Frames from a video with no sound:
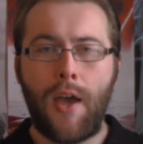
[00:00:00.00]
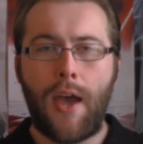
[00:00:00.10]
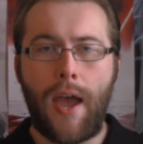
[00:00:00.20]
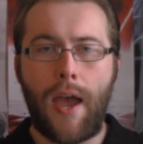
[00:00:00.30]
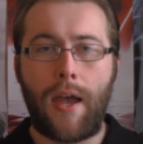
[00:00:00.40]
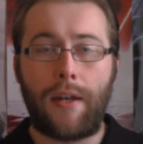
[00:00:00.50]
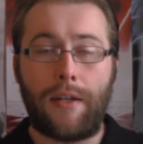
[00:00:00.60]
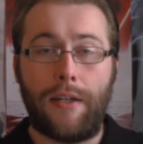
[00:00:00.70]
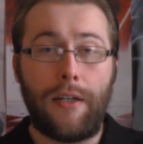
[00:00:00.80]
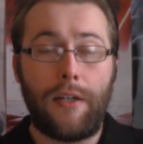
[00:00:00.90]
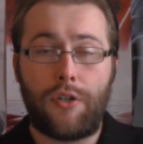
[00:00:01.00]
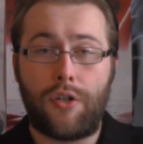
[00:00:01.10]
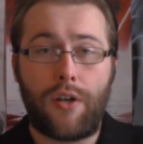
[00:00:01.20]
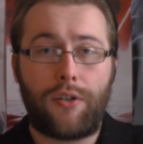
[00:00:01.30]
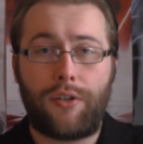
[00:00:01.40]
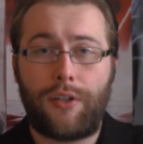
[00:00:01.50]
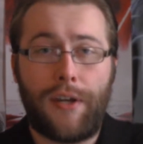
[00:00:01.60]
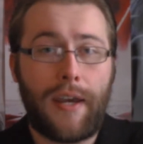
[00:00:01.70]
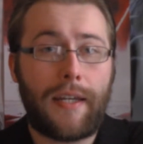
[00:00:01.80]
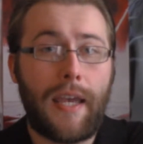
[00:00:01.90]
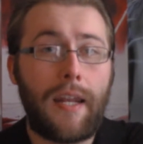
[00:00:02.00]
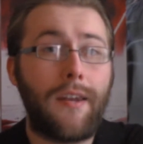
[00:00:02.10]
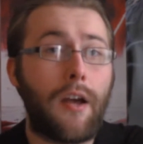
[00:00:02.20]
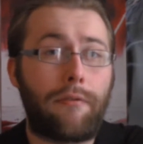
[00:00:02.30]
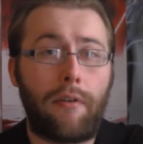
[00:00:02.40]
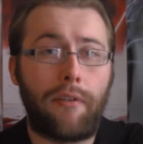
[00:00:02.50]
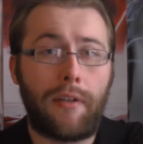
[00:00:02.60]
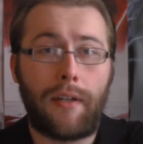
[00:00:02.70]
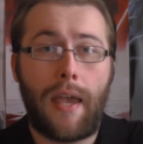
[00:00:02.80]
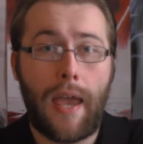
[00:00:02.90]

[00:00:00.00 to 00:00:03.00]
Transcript: and he just can't get enough of it.